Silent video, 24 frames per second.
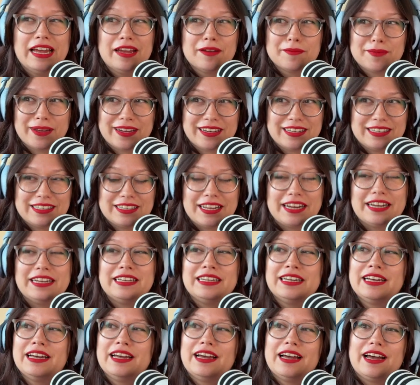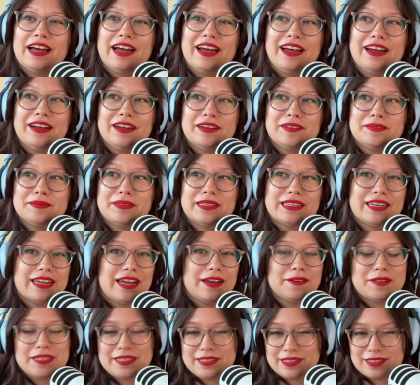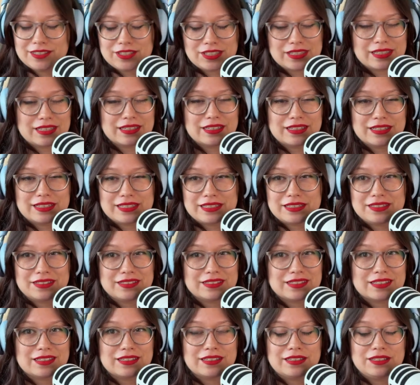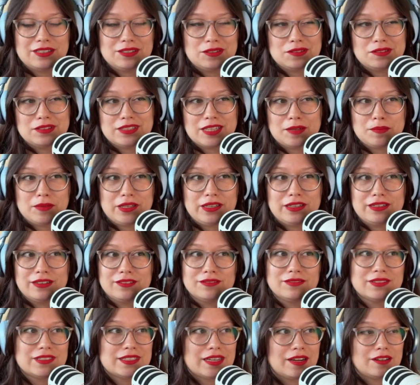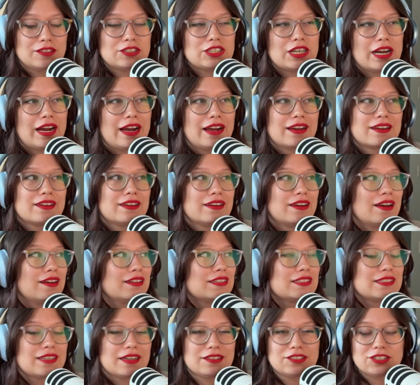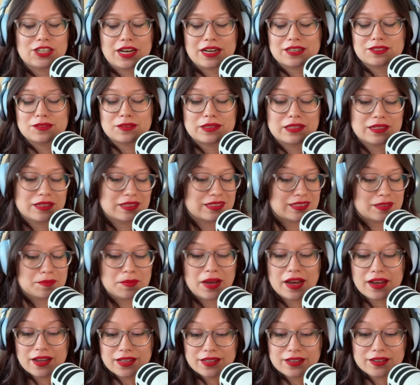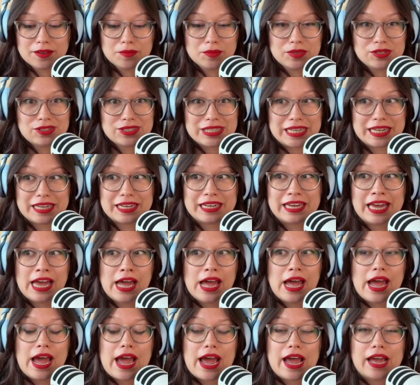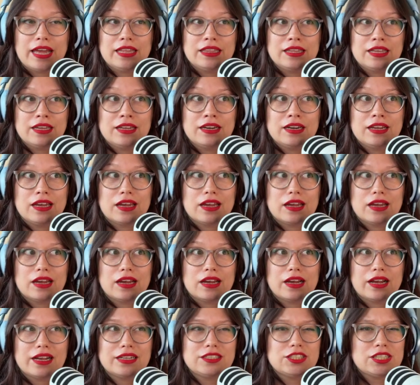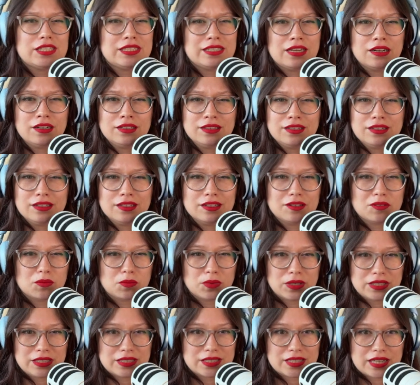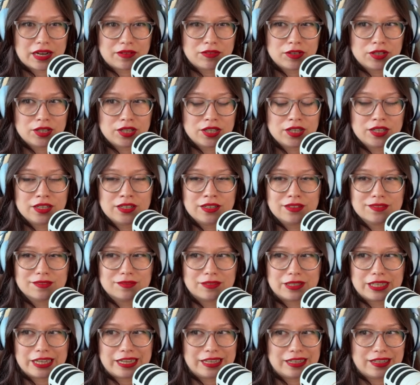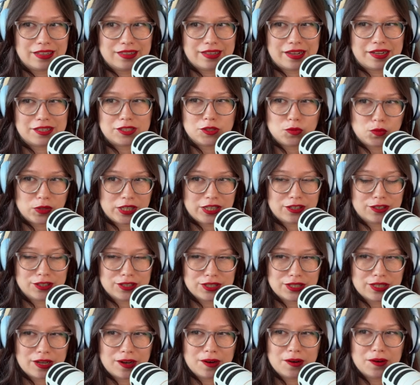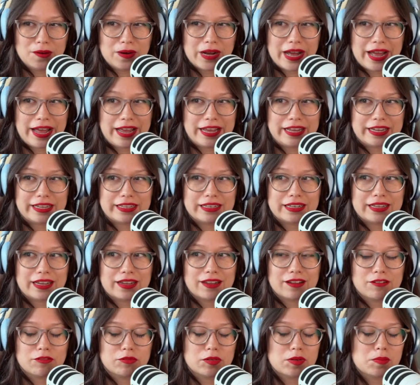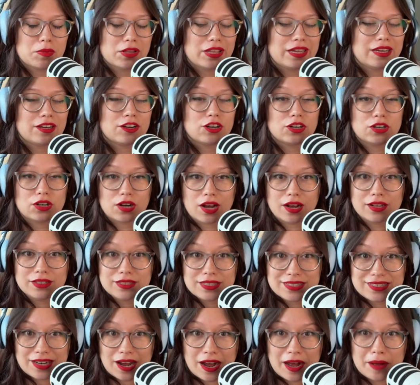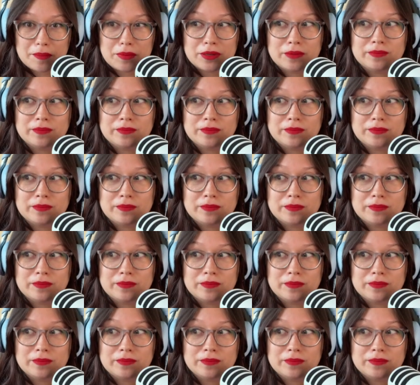Not gonna lie. I was still just like listening to the new Demi soundtrack. I got sidetracked with some other music. And then I just suddenly like rediscovered her in the last week or so. And I've been playing her nonstop.